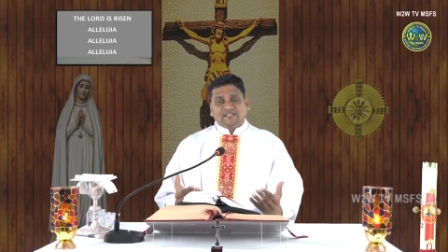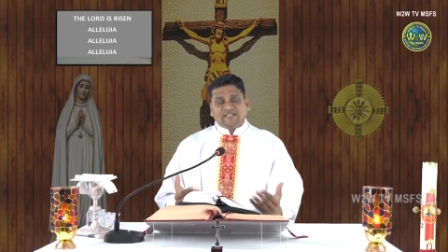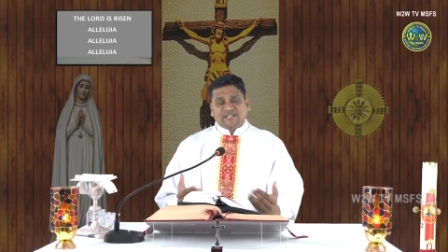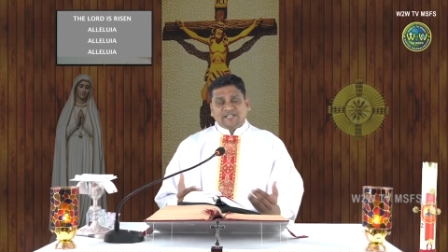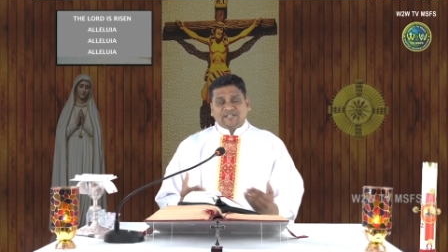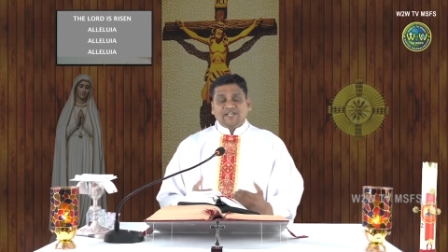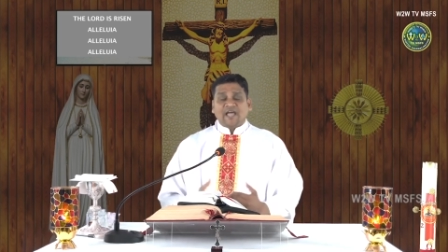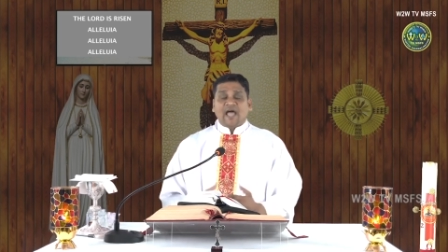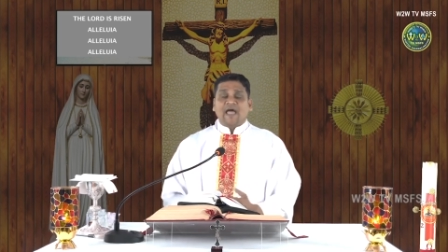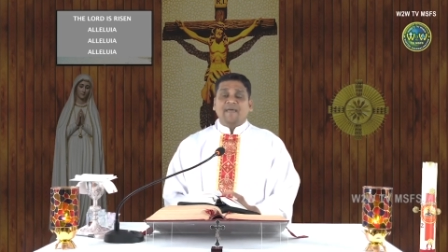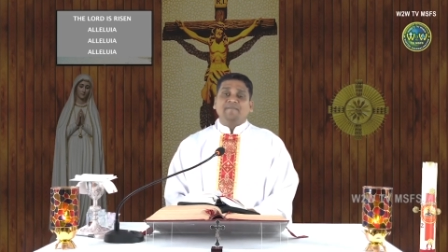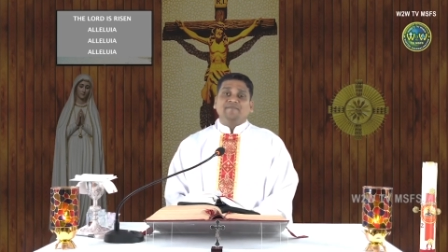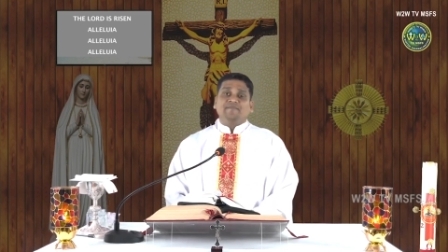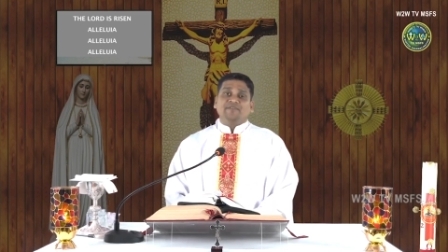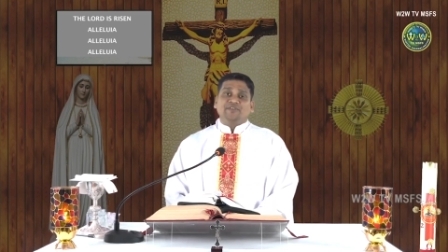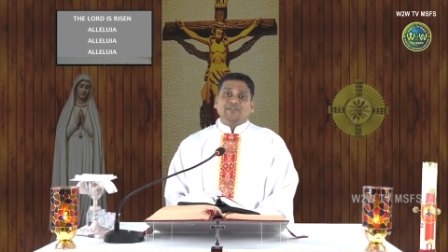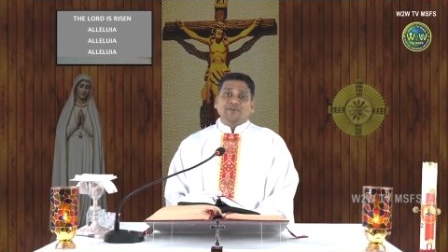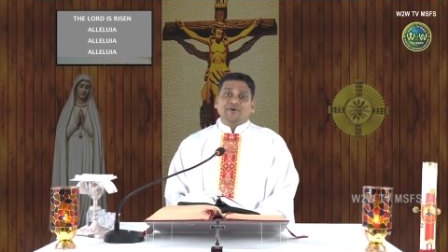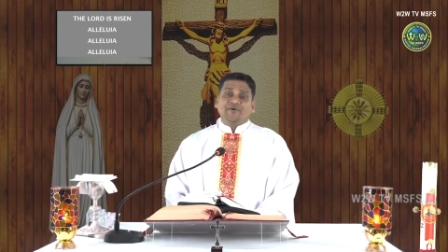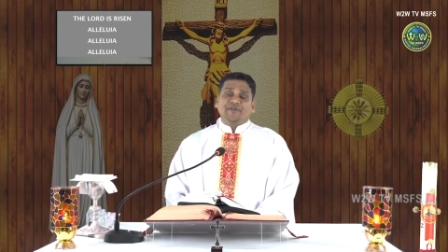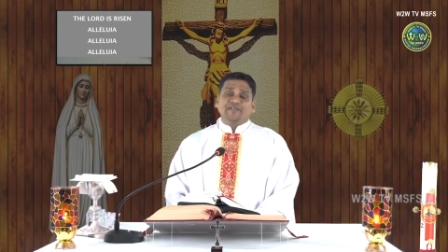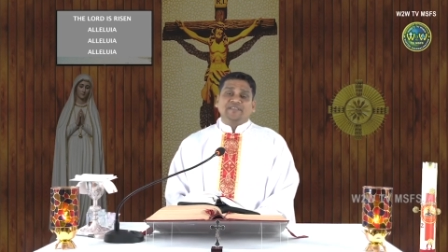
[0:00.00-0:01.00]
the time,
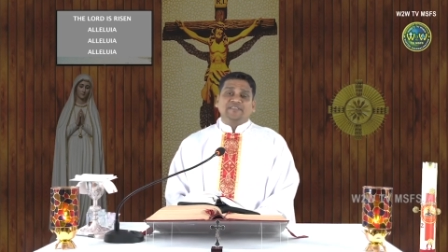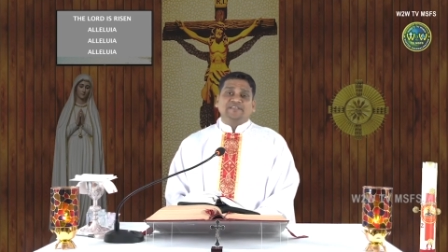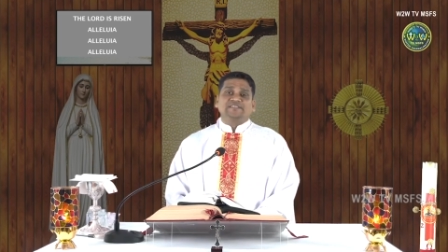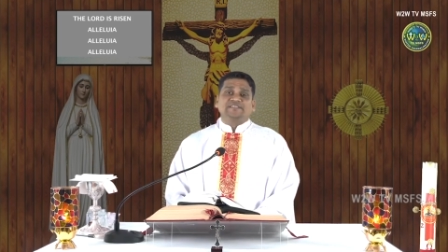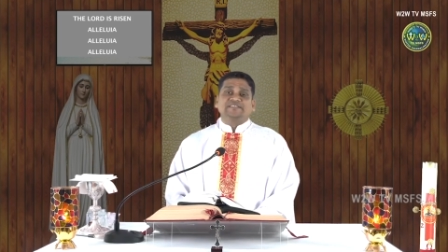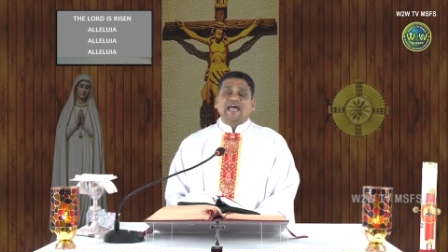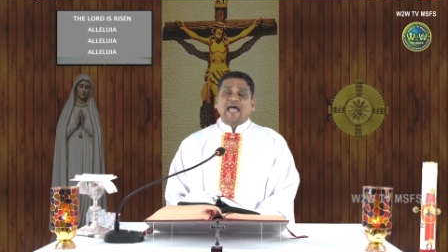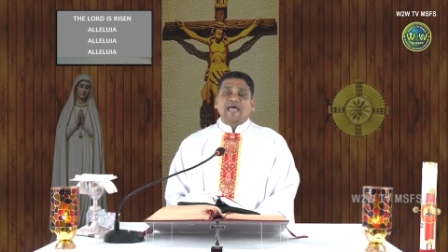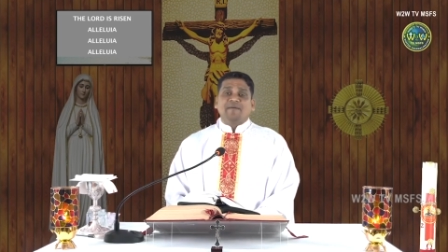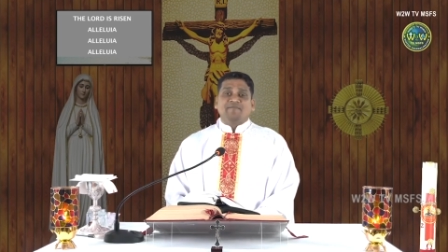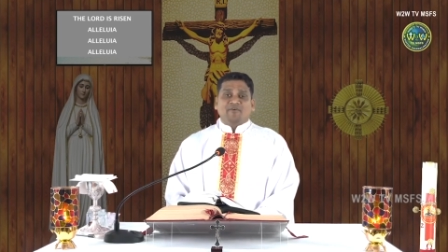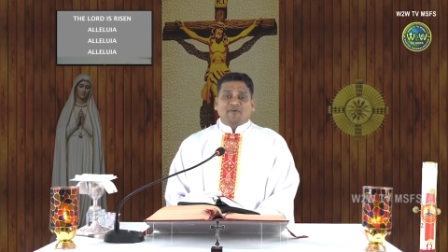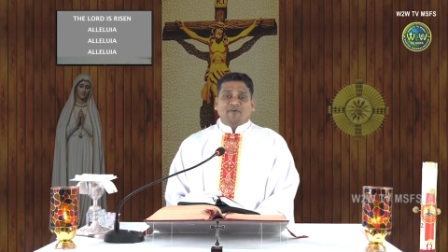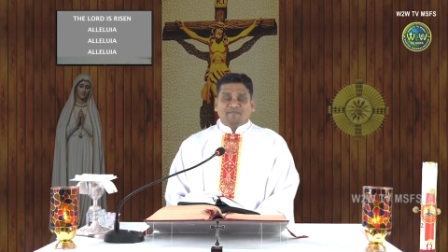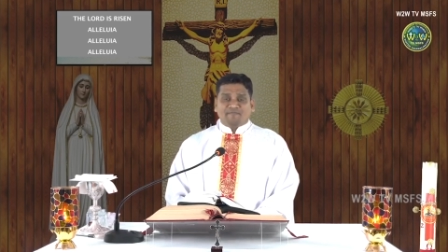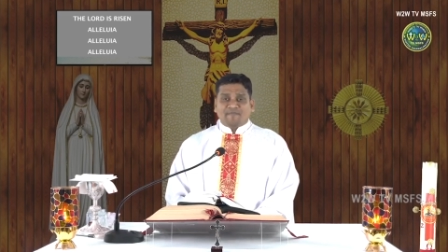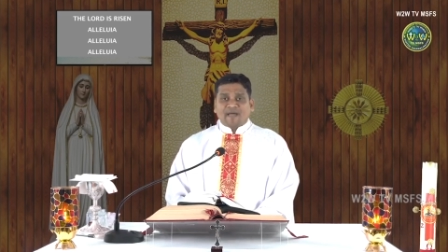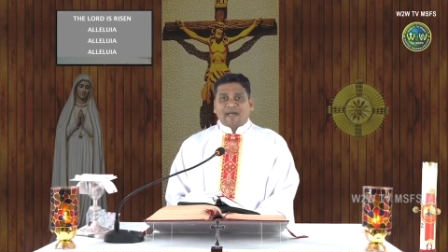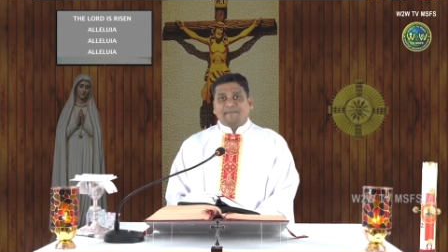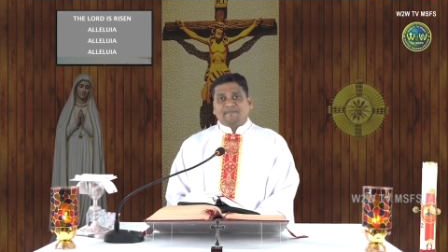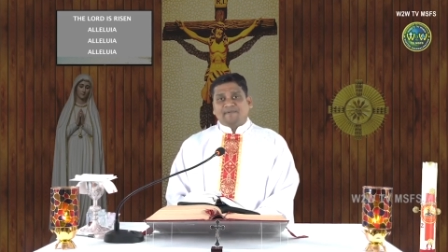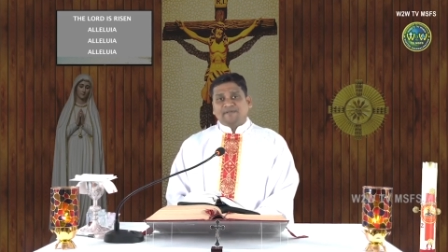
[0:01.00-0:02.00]
during the time of
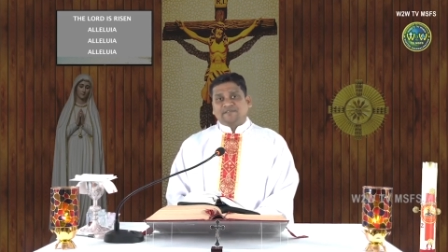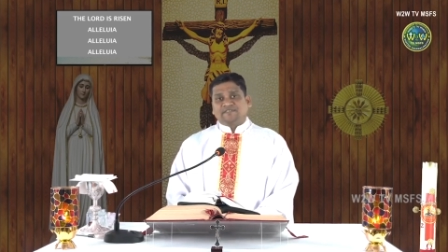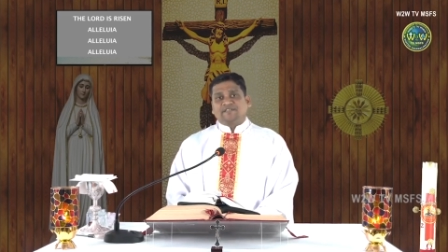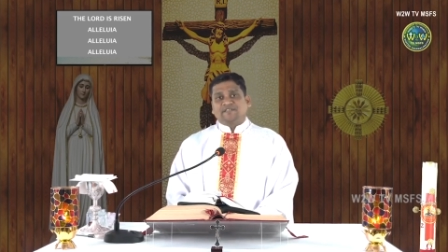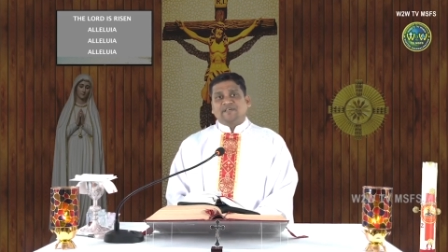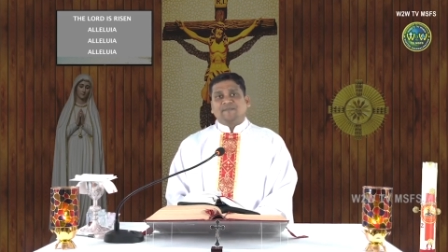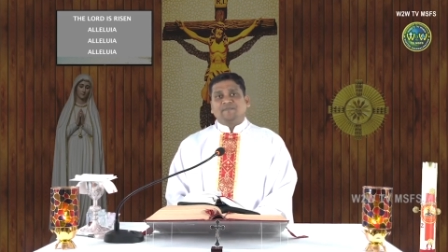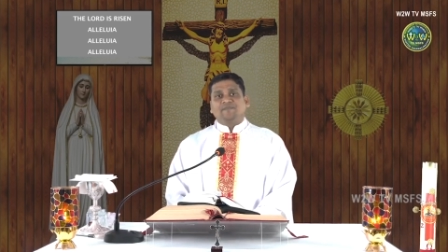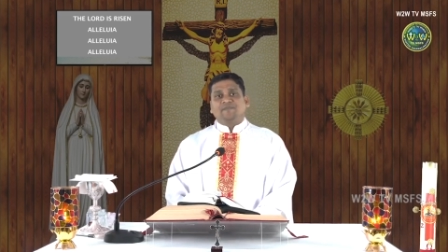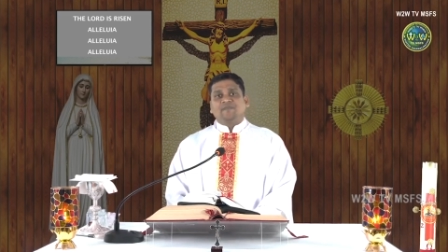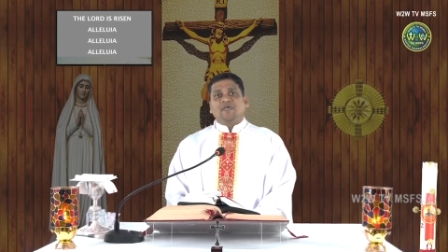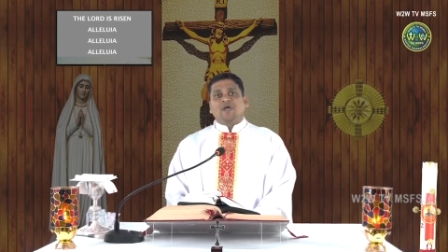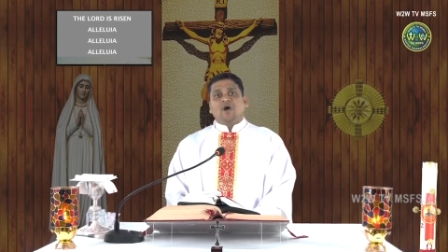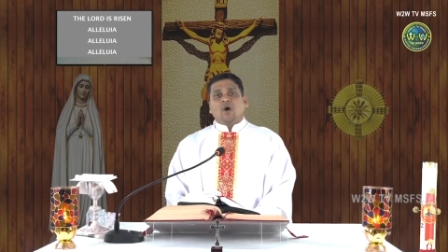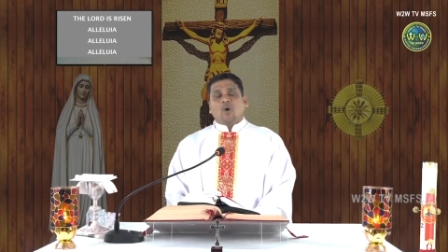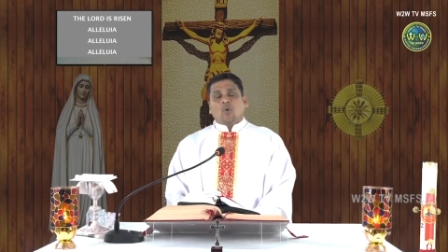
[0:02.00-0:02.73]
baptism,